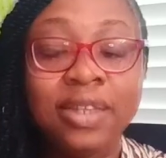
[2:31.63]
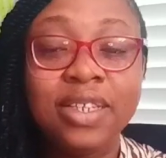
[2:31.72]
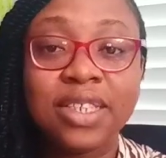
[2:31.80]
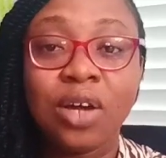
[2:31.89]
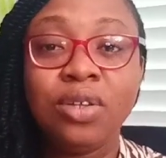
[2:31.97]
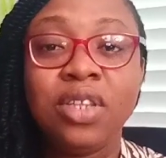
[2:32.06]
The
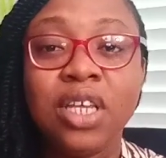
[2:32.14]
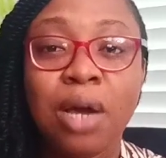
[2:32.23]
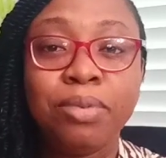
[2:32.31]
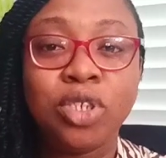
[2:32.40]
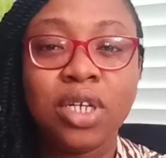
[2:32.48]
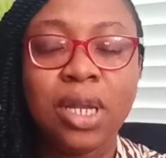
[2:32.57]
second thing
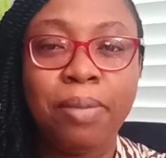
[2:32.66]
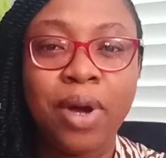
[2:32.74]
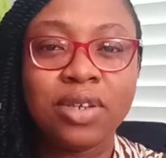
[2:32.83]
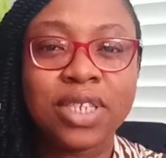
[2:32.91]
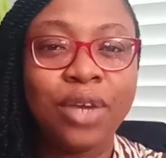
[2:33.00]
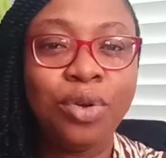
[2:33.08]
I'll be talking
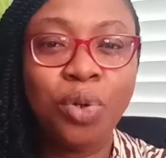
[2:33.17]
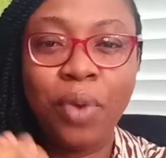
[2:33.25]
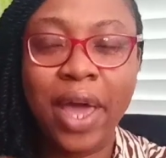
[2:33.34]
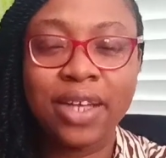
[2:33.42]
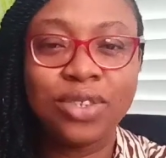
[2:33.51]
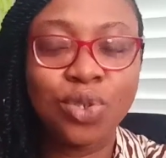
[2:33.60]
about, I don't know
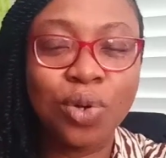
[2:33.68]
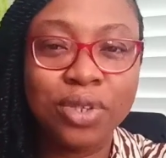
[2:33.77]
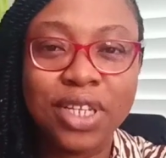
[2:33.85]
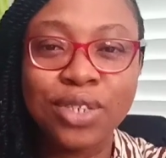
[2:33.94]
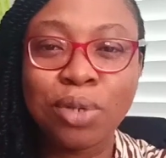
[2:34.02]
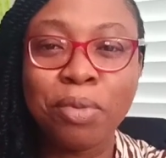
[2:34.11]
where I saw
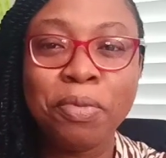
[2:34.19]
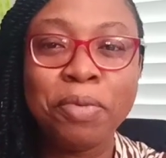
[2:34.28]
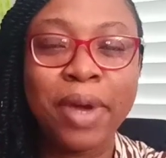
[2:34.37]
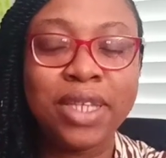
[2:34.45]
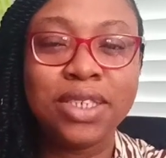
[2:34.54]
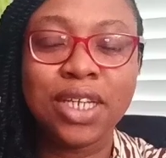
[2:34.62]
this, or maybe
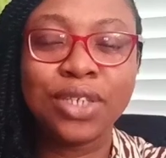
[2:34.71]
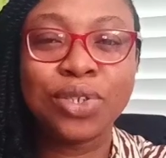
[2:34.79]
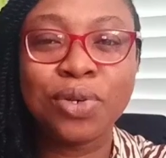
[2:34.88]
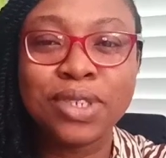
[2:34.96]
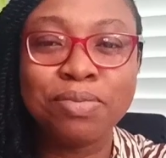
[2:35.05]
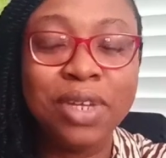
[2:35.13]
my teacher
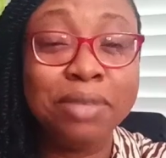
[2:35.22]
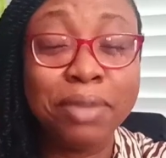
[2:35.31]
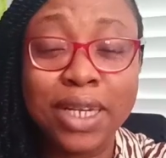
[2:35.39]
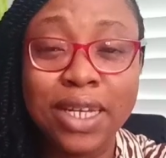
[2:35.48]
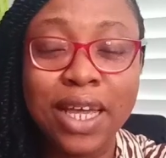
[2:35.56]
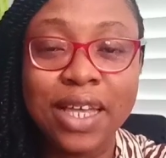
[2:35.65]
taught me
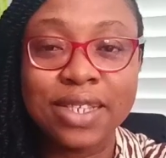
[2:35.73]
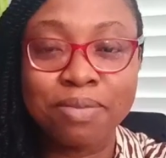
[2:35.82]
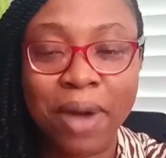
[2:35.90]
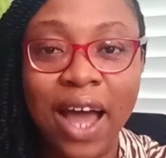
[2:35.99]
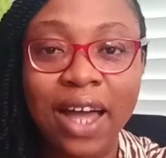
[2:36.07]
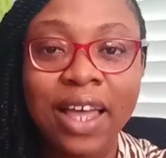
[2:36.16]
many years
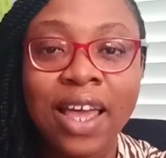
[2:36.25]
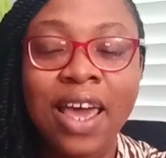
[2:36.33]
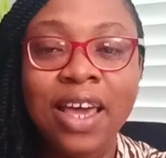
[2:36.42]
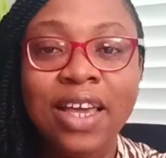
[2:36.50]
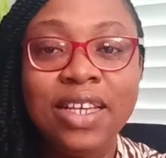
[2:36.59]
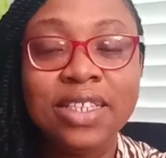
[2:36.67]
back,
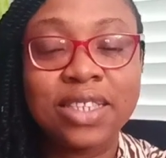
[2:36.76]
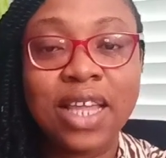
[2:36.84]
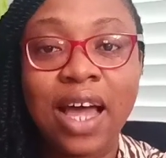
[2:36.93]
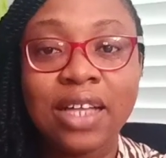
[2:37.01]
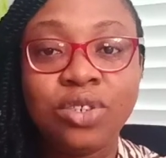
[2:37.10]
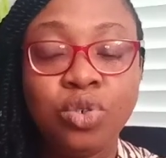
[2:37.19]
is
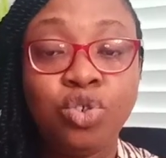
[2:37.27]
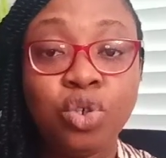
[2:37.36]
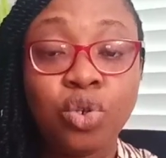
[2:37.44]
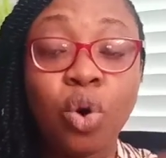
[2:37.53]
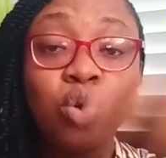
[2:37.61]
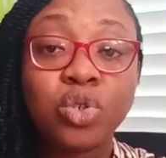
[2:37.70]
that you
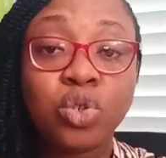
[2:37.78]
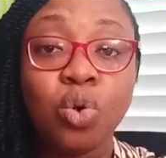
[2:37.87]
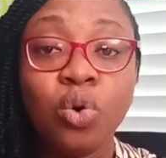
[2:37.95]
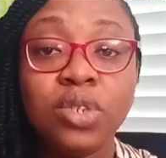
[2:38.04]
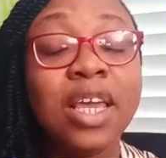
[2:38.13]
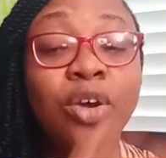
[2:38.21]
should
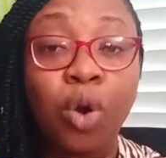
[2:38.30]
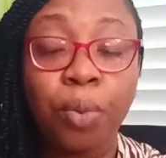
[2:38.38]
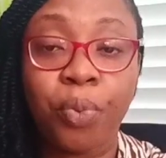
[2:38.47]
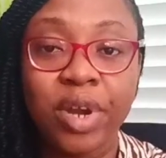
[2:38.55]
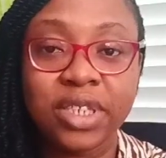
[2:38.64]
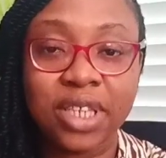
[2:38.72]
also
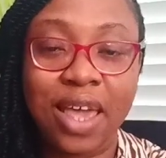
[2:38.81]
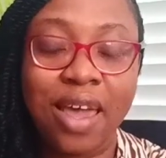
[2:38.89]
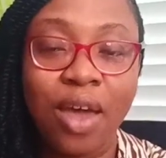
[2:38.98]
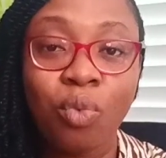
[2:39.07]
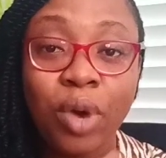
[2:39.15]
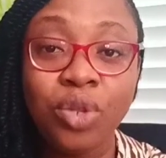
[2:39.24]
incorporate
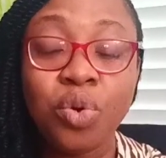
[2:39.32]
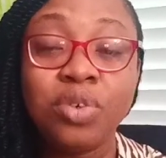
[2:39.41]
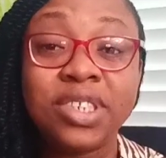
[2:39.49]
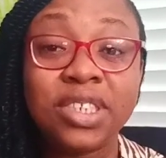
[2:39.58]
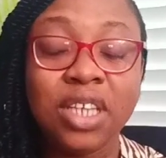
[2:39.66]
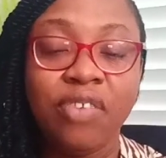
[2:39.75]
air when you're
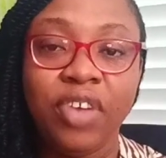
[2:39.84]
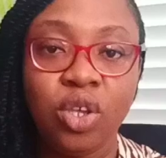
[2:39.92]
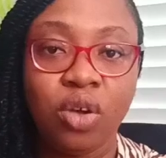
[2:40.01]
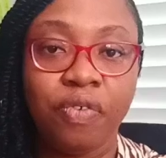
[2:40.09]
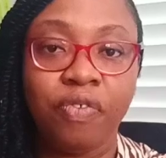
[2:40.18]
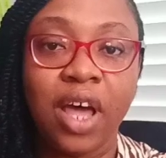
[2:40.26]
sieving
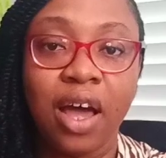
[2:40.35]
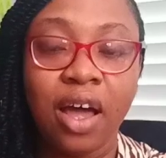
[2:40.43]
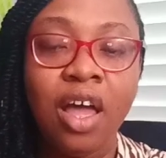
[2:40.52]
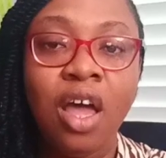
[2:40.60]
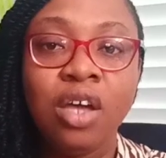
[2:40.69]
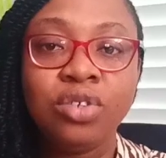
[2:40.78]
your flour.
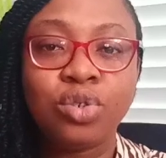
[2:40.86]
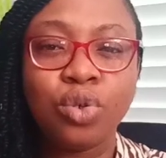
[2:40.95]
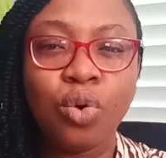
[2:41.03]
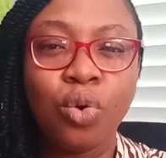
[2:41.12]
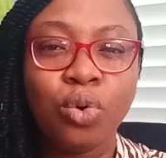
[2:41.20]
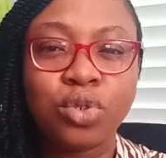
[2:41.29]

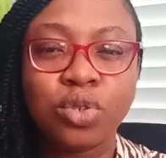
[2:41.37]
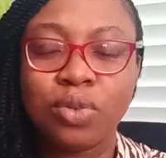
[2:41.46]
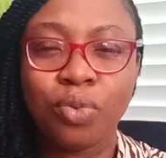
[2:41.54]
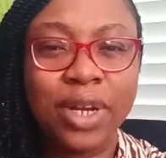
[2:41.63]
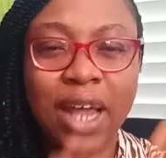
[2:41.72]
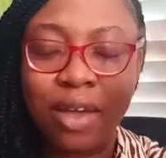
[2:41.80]
So
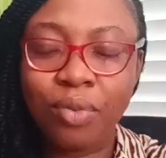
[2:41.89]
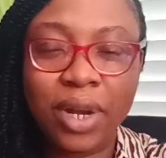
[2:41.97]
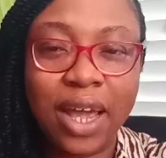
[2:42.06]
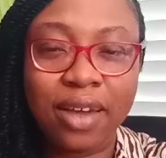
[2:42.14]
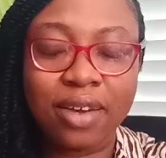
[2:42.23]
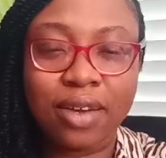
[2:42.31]
when
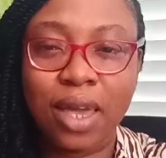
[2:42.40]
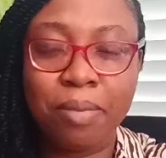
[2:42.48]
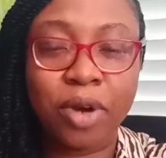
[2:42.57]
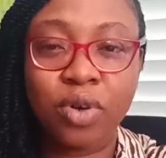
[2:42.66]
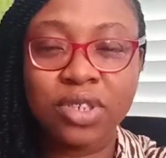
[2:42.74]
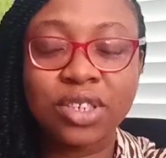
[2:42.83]
I
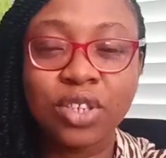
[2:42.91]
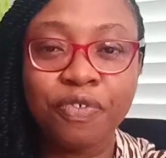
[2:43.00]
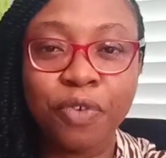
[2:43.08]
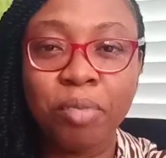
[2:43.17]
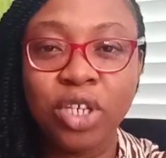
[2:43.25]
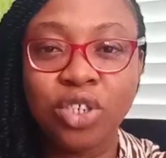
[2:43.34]
came across this
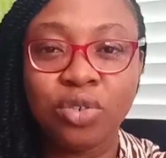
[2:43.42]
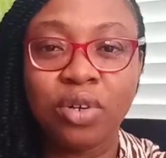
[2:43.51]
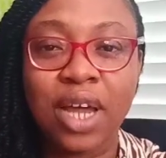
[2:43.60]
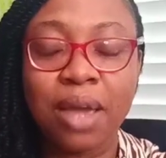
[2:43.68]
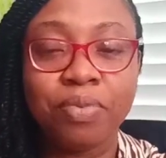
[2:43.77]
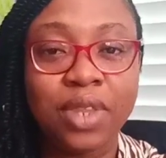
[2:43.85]

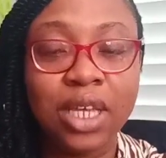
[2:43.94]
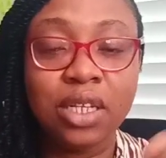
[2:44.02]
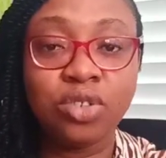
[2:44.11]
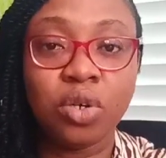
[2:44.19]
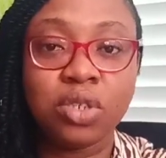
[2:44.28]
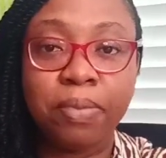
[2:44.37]
information, I think
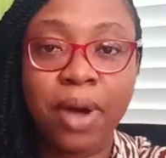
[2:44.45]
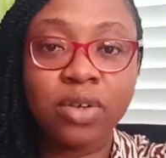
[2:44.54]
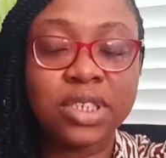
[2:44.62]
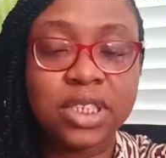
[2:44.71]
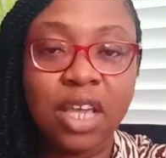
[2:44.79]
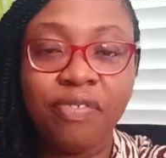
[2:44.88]
they talked about
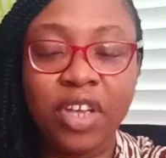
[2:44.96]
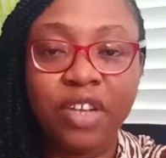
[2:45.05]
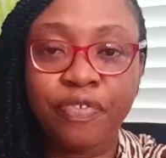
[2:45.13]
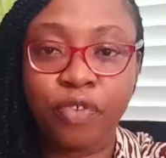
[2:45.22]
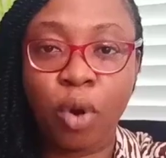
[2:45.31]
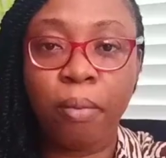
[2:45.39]
sieving
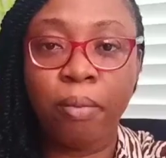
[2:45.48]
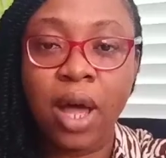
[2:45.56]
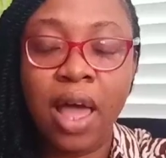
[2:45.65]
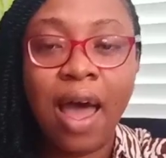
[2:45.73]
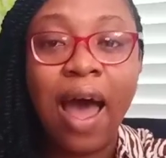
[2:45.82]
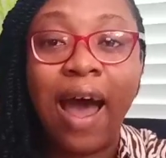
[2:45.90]
from
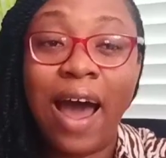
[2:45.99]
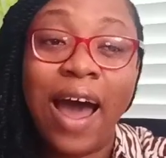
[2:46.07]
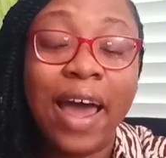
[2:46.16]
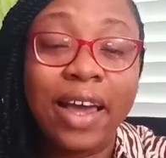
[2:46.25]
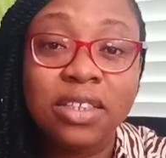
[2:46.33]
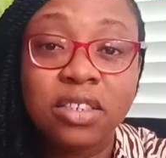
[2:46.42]
a
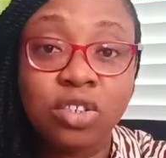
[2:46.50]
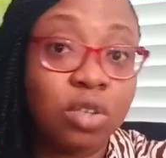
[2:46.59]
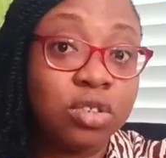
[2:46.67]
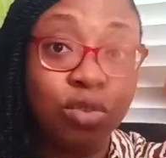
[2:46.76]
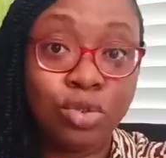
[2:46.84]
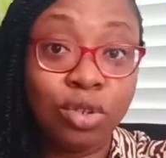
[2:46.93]
height,
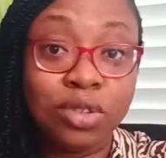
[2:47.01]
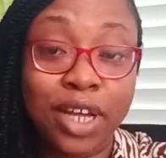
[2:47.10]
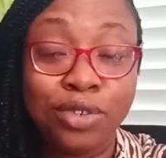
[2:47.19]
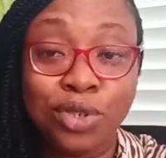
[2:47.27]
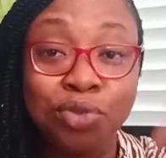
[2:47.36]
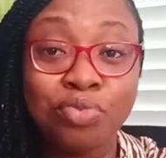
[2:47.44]
not
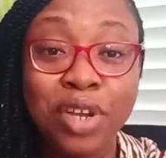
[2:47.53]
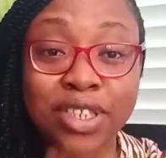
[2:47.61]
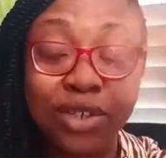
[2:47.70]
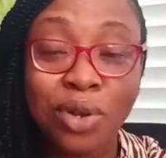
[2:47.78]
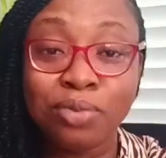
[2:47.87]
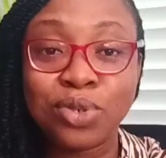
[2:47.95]
that you should
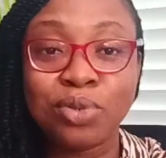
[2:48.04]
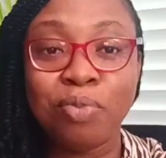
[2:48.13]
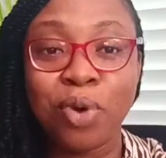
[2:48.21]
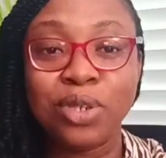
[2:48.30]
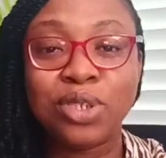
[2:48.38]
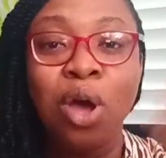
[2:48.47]
raise it up so
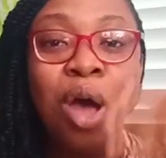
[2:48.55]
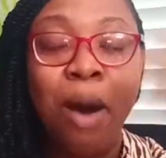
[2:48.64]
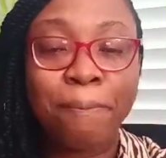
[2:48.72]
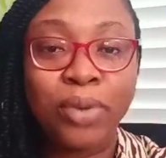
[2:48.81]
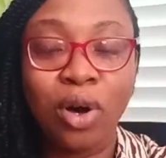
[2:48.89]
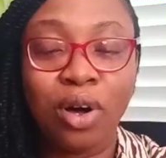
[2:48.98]
much,
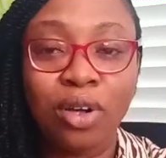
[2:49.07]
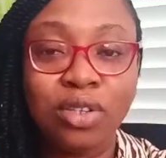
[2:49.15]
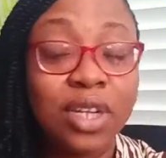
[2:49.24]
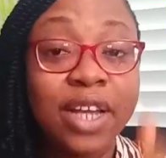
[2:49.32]
but